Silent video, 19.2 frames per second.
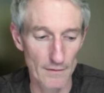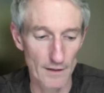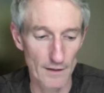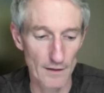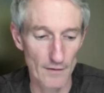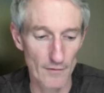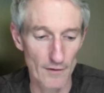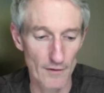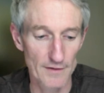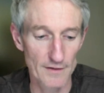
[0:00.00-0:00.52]

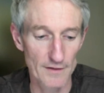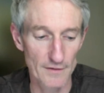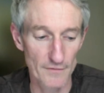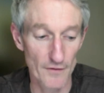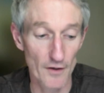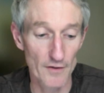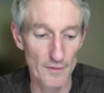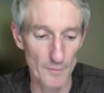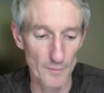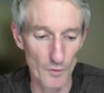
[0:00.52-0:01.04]
or at least as far
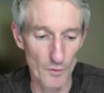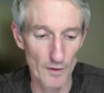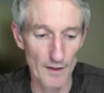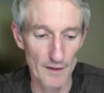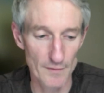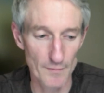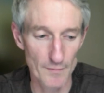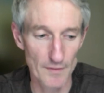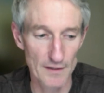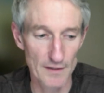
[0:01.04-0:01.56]
as I'm aware,
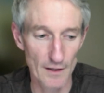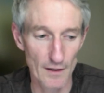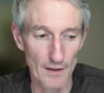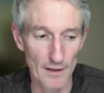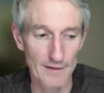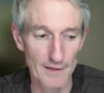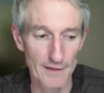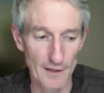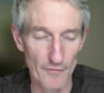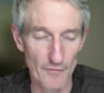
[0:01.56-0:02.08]
it's
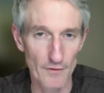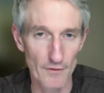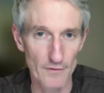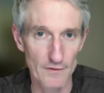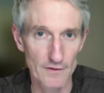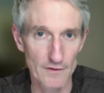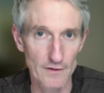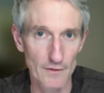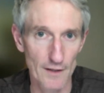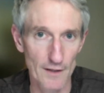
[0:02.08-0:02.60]
bizarrely different
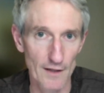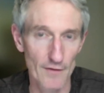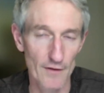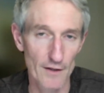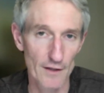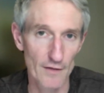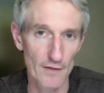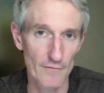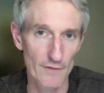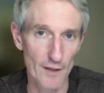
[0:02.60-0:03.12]
to anything
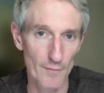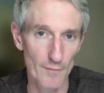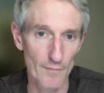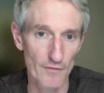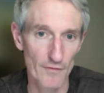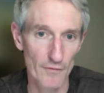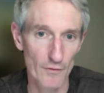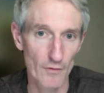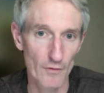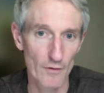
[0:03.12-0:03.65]
you've done
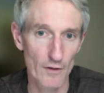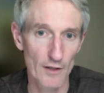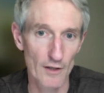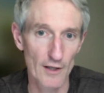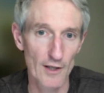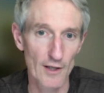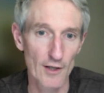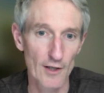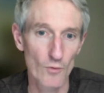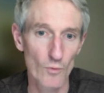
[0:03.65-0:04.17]
before,
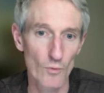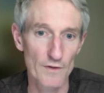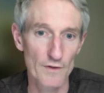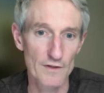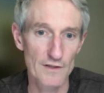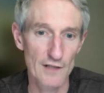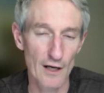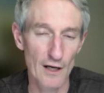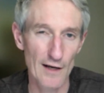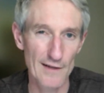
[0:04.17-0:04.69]
which
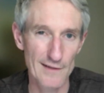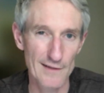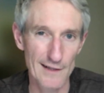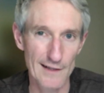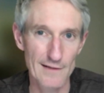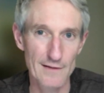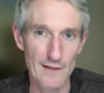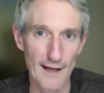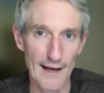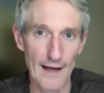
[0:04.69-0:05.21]
ties
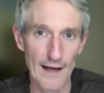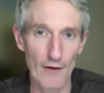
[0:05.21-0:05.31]
into how